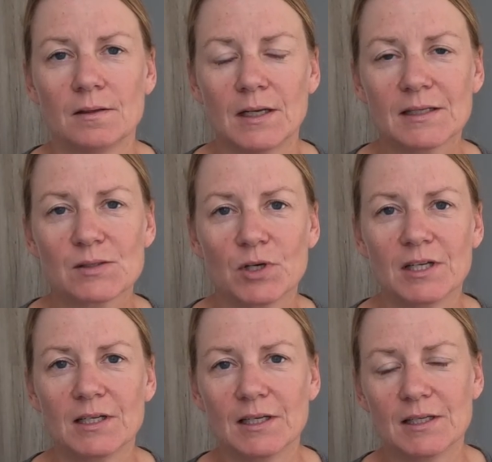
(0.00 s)
The next
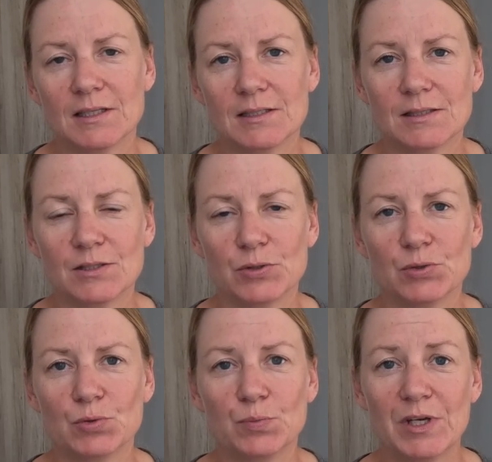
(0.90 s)
one is
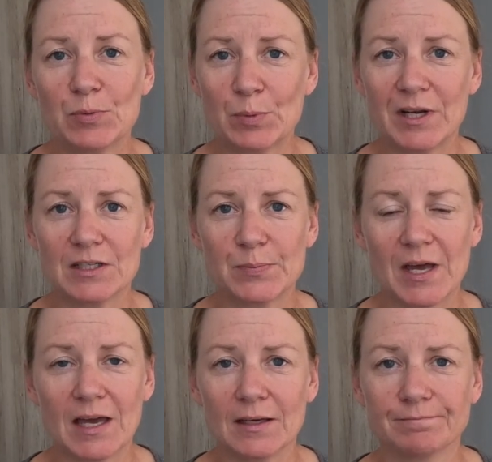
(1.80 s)
to be prepared to
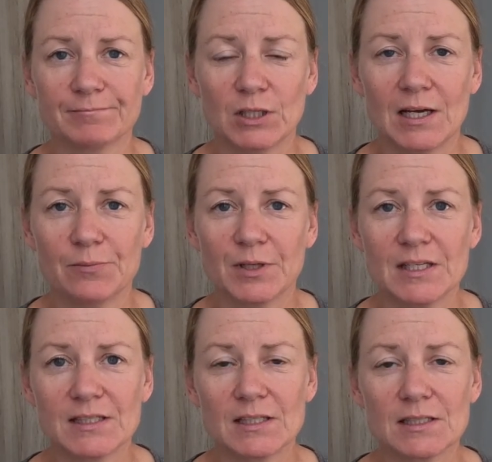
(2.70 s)
pay. A lot of
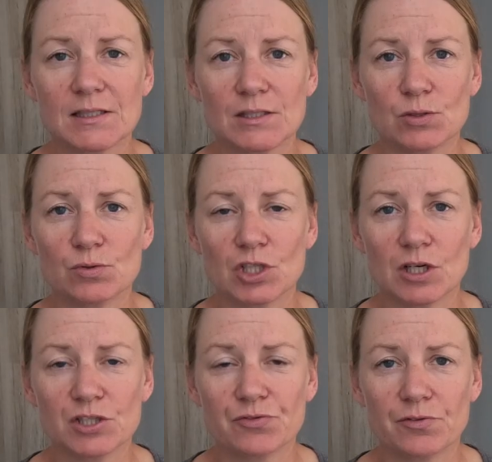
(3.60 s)
places do
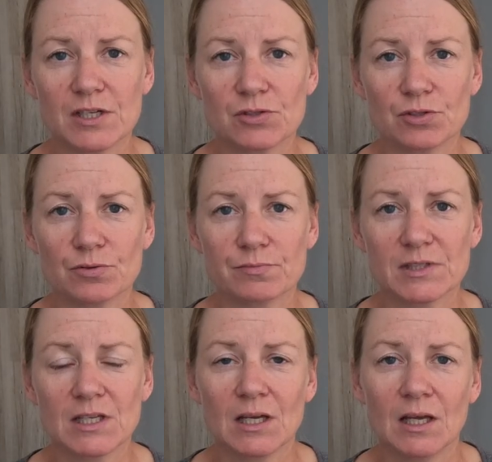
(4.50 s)
charge for
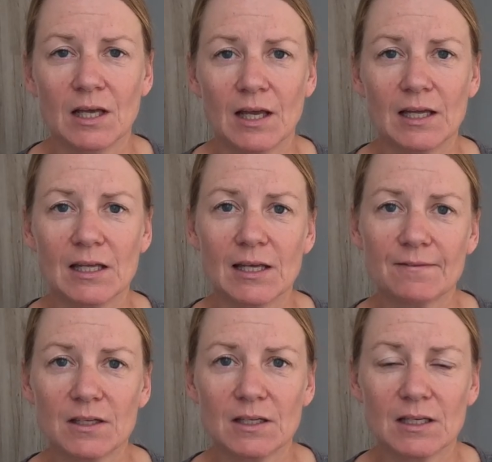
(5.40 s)
restrooms, and
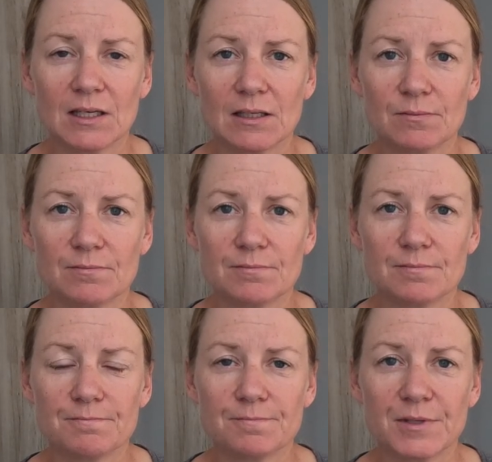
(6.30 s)
even in
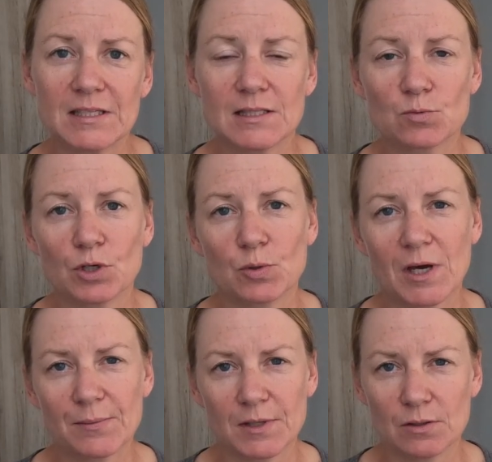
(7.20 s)
places where you
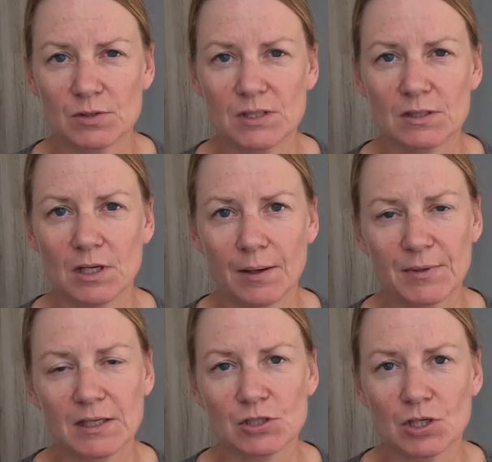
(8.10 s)
might be used to not being